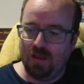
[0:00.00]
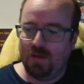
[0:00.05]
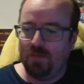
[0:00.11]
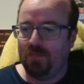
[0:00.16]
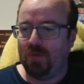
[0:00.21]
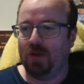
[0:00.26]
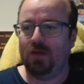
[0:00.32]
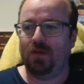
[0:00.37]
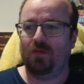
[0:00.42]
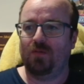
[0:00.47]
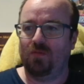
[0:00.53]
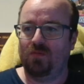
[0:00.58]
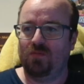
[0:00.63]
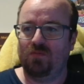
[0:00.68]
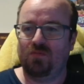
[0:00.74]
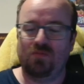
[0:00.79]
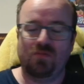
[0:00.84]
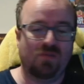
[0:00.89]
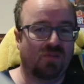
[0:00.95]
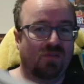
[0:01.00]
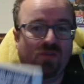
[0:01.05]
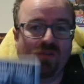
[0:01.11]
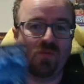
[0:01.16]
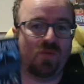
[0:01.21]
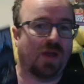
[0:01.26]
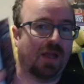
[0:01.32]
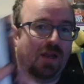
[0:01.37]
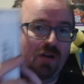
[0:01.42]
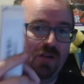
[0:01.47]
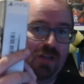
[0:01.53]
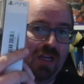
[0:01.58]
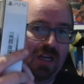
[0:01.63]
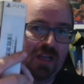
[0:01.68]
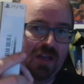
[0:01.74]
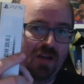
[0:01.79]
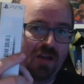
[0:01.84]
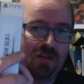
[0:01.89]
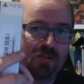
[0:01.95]
But the way I look at it,
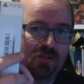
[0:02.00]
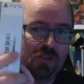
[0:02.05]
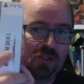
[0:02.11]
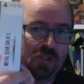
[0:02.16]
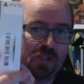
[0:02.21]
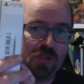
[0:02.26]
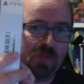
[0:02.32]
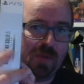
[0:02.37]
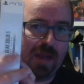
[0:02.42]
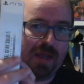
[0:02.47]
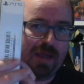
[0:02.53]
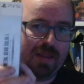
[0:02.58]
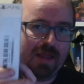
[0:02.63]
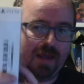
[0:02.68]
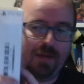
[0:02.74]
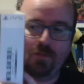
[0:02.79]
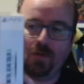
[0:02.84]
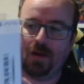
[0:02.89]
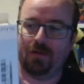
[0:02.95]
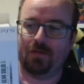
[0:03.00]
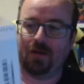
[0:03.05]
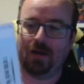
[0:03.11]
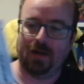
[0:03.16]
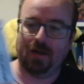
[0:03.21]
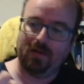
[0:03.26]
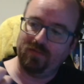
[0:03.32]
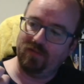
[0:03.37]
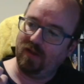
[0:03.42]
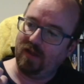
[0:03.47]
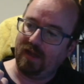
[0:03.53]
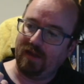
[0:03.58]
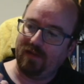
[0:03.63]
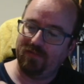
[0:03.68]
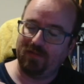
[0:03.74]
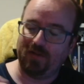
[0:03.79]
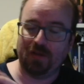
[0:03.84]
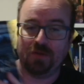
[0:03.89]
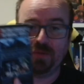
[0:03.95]
I can just display it that way around if I have
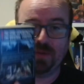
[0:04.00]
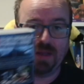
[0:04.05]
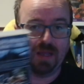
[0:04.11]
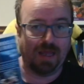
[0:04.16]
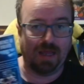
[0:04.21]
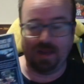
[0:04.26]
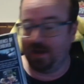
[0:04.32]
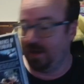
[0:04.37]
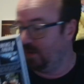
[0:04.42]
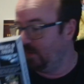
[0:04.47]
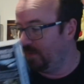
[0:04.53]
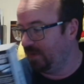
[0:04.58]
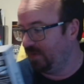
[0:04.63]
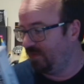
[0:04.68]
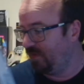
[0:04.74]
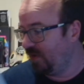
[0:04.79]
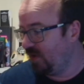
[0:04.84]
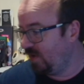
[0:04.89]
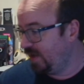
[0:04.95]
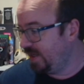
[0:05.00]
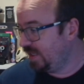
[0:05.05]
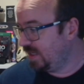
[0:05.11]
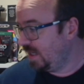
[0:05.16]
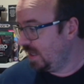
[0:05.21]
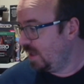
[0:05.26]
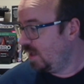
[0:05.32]
to, and it'll be fine.